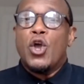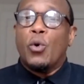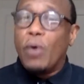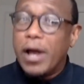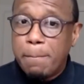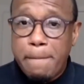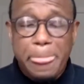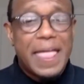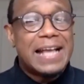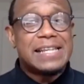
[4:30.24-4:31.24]
Well,
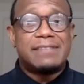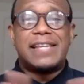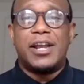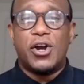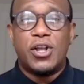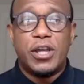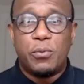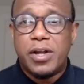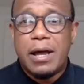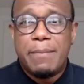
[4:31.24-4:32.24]
as I said earlier,
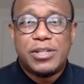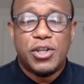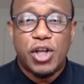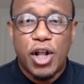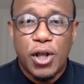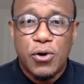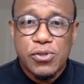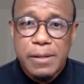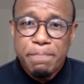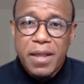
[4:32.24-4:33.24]
we're coming to the
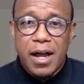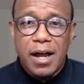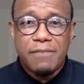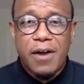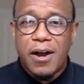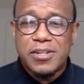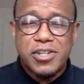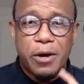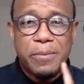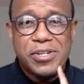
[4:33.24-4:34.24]
close of our
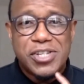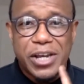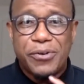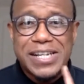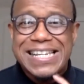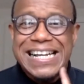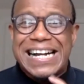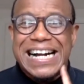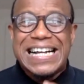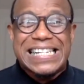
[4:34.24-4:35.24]
sermon series,
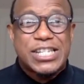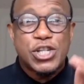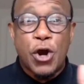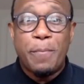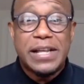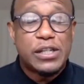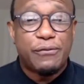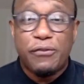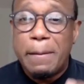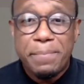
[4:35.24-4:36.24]
Sermons
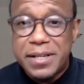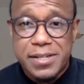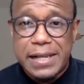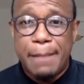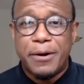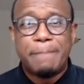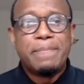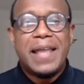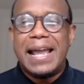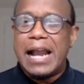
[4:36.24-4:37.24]
from the Summer.
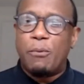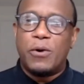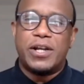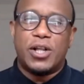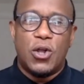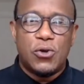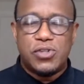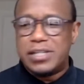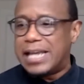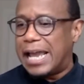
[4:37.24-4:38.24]
And I want to close
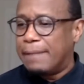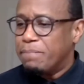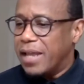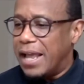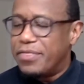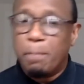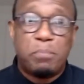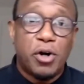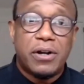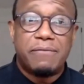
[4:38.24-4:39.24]
today in the
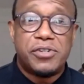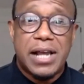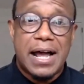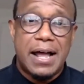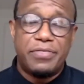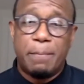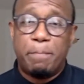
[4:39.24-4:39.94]
book of John,